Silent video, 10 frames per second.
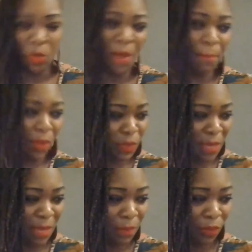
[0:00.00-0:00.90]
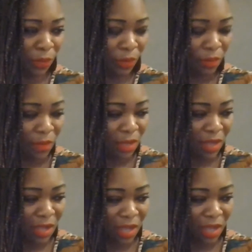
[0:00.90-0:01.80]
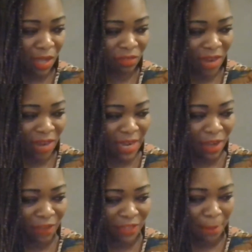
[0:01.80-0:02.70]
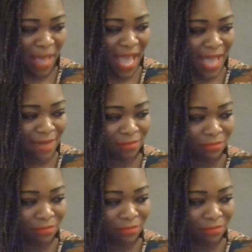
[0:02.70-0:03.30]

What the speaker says: most people right off the bat,